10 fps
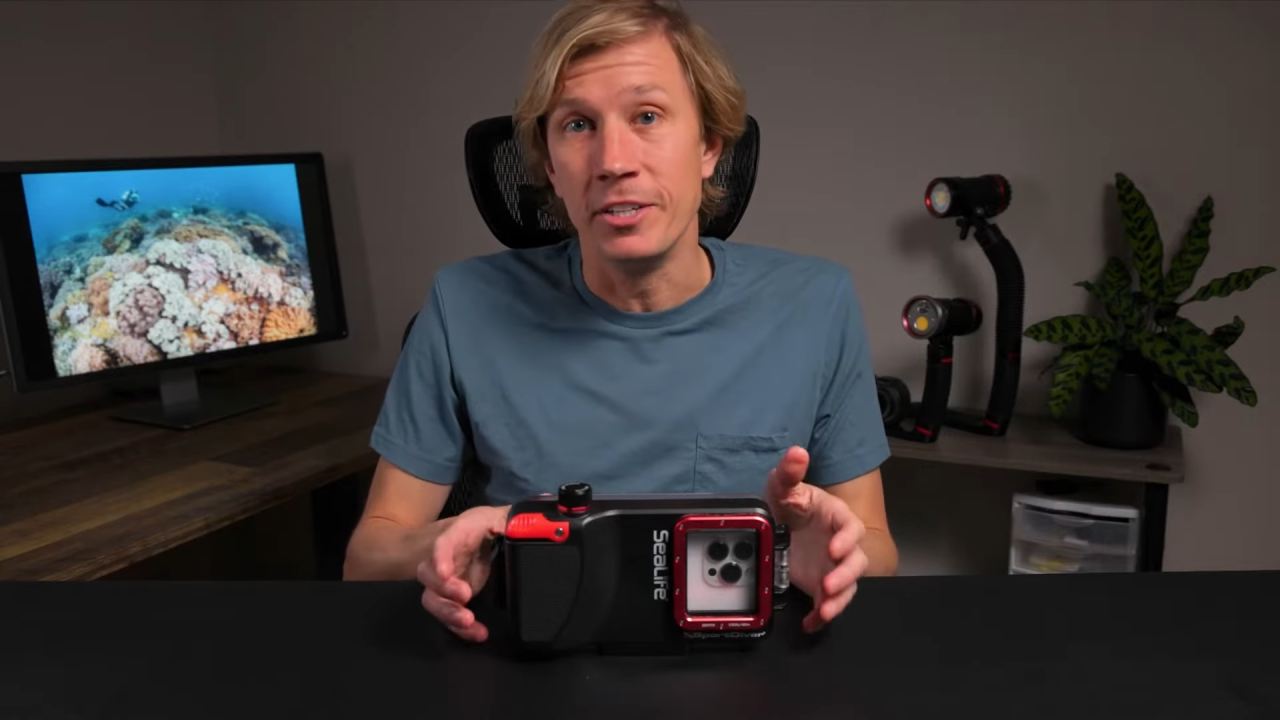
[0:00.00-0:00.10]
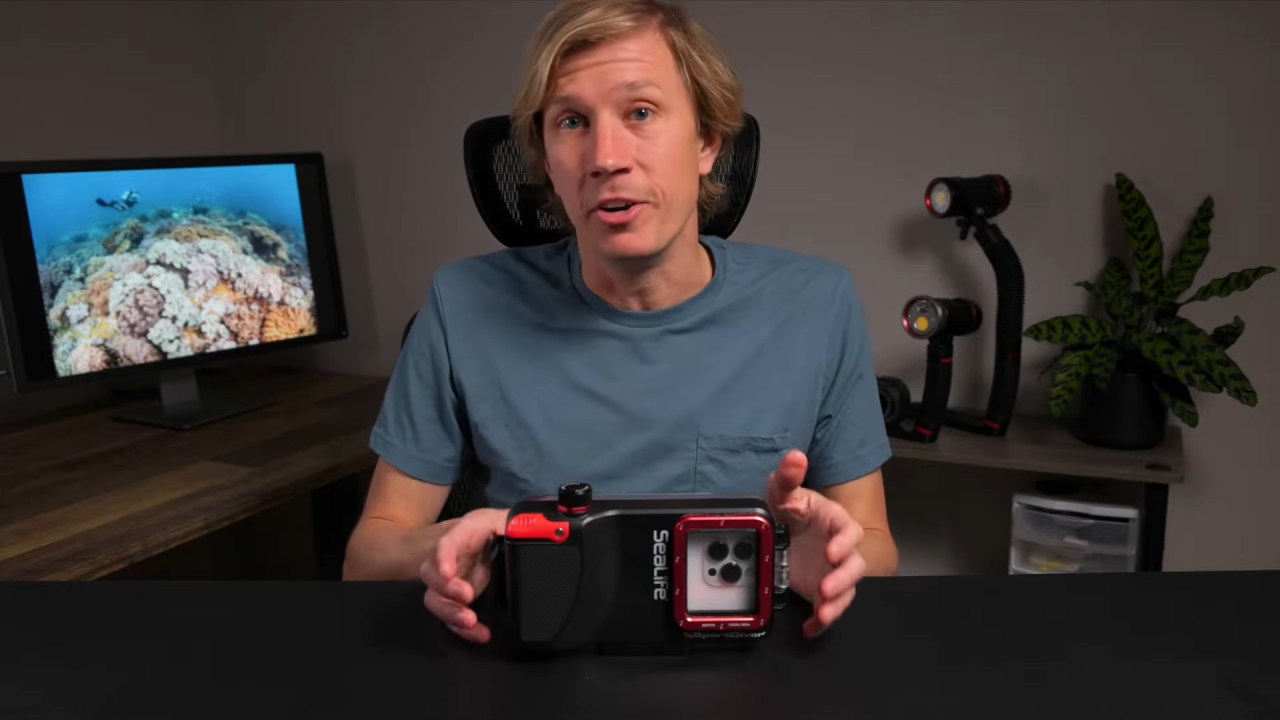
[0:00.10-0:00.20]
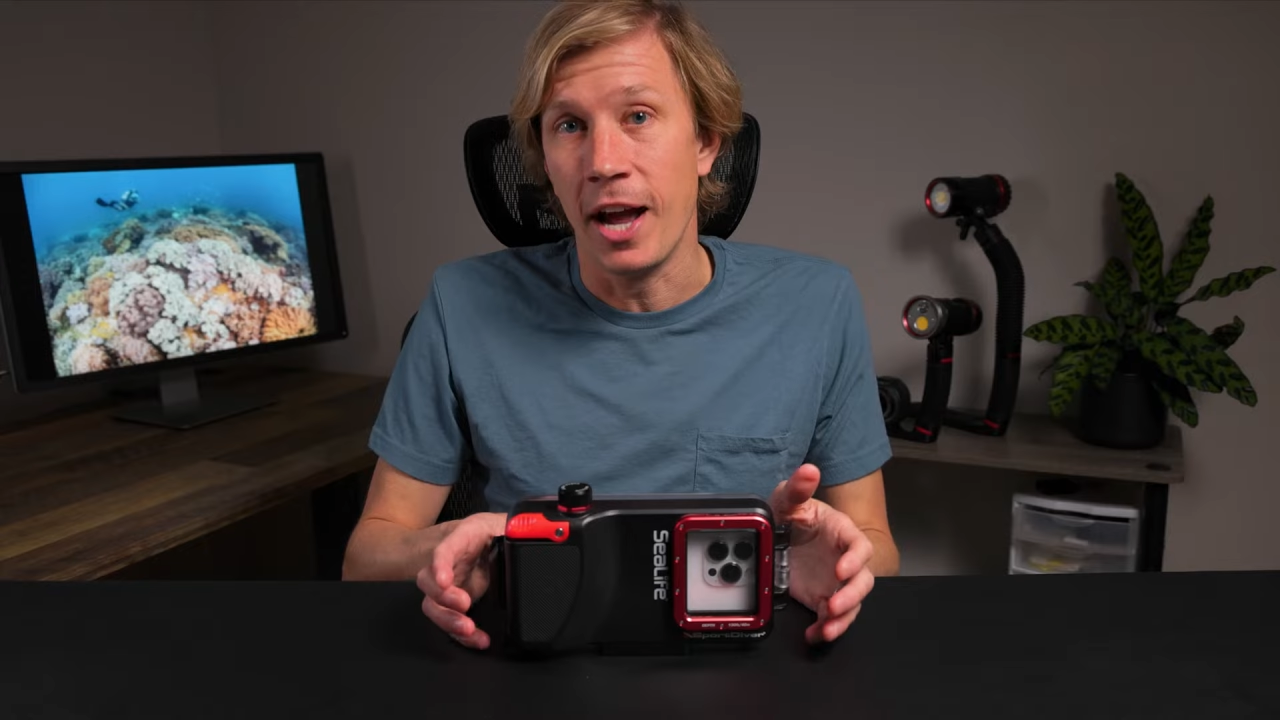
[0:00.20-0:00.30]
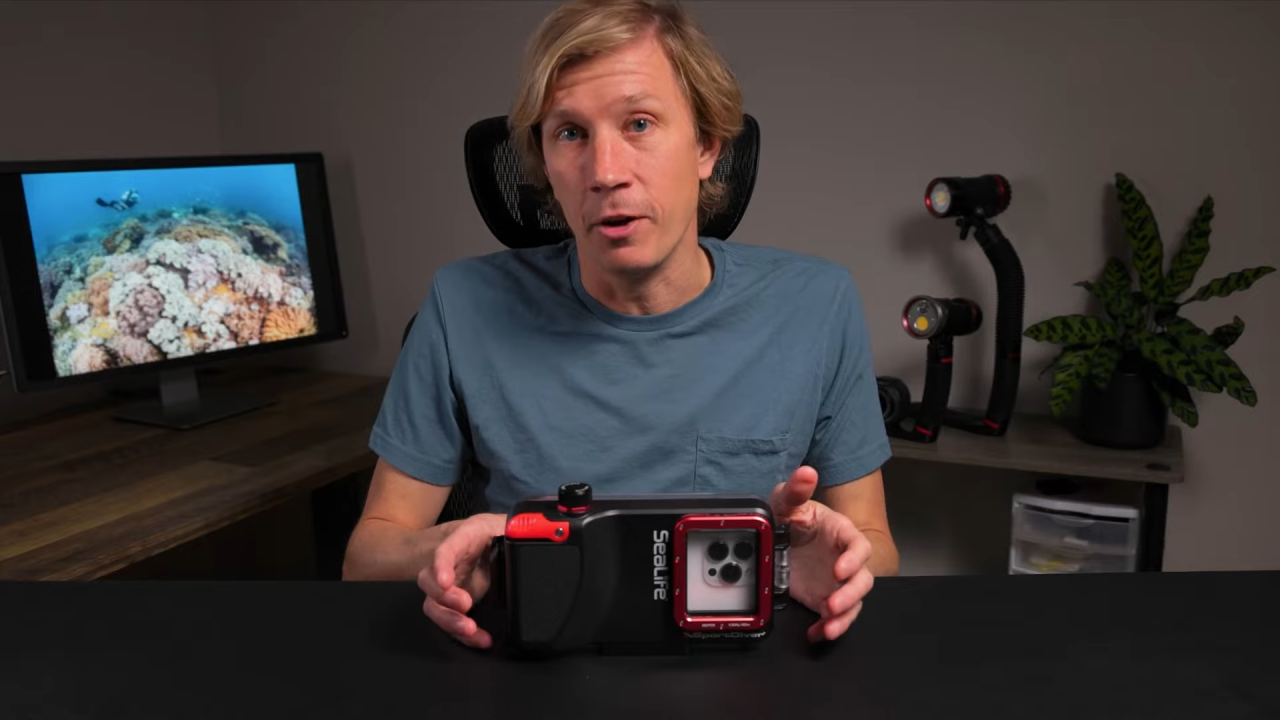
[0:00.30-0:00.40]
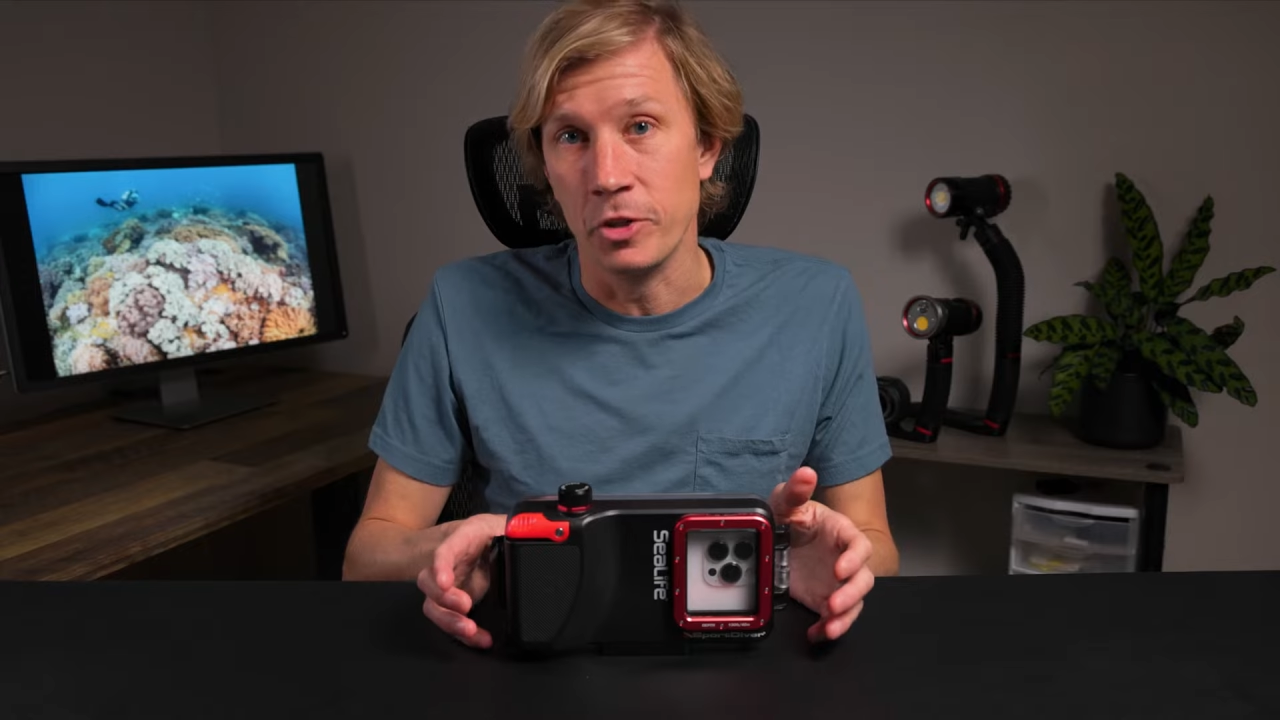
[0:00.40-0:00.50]
your
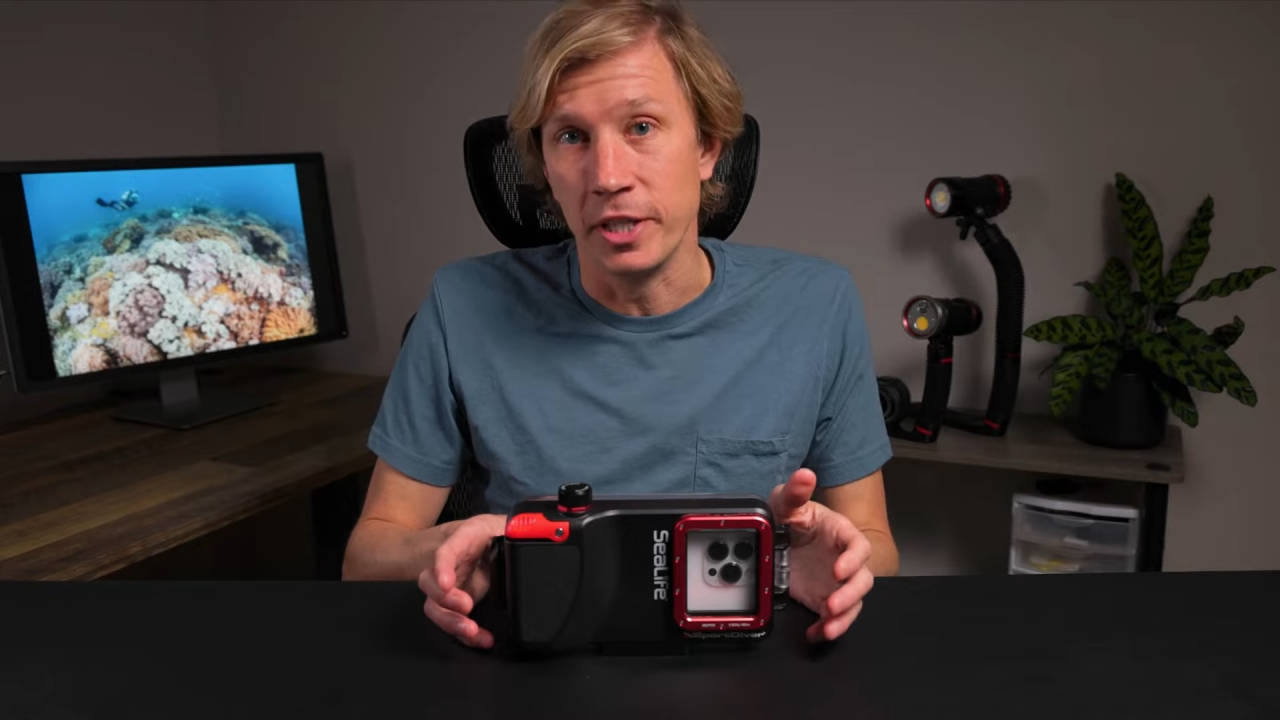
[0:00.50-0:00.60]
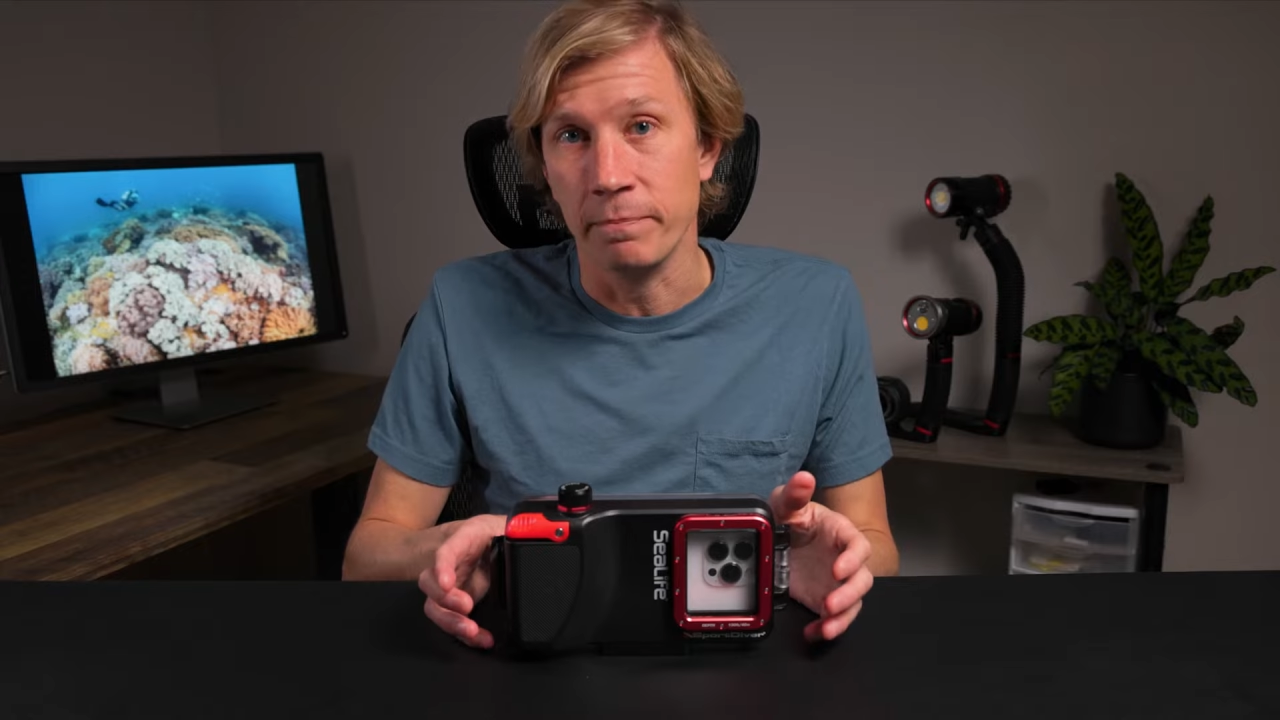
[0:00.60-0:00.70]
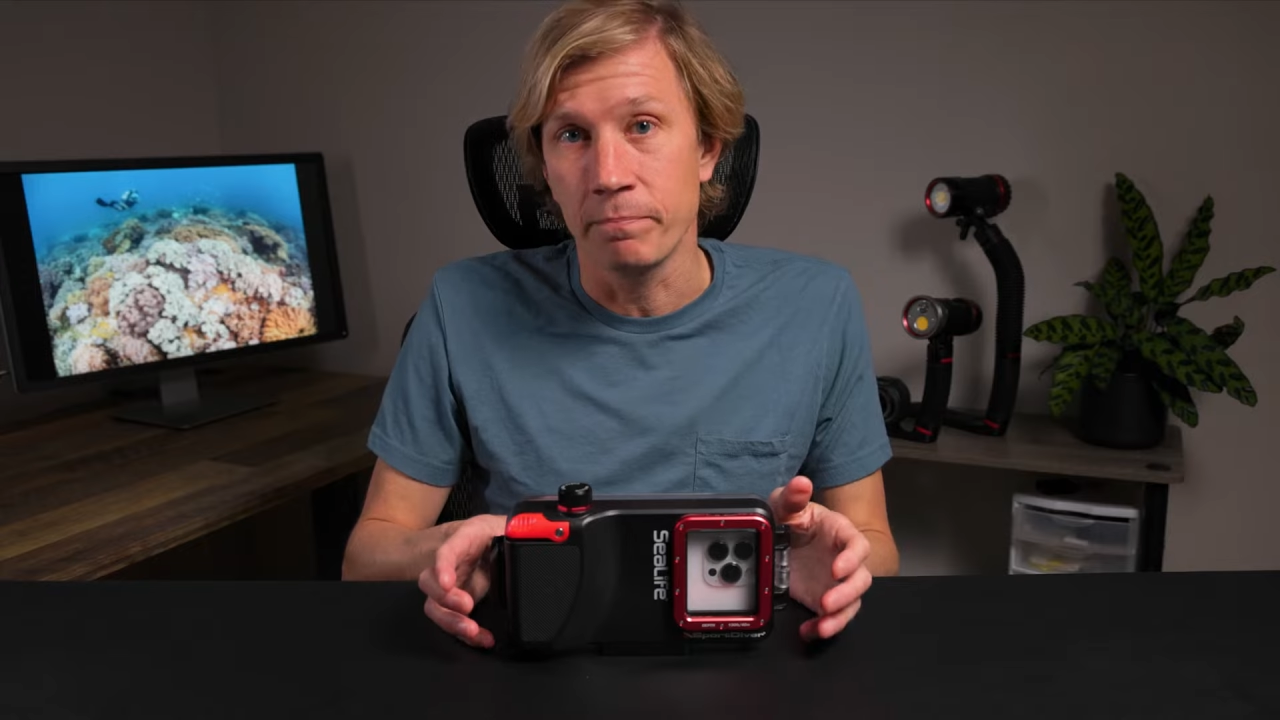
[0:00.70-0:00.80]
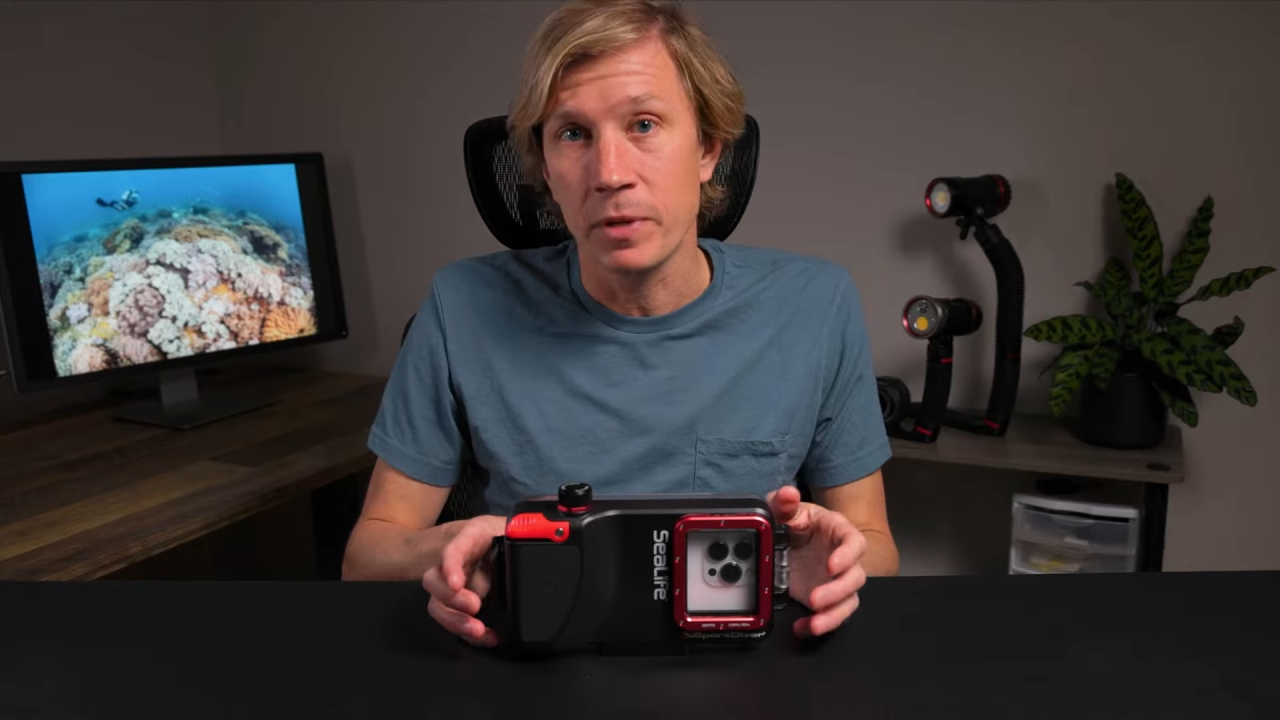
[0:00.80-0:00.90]
housing.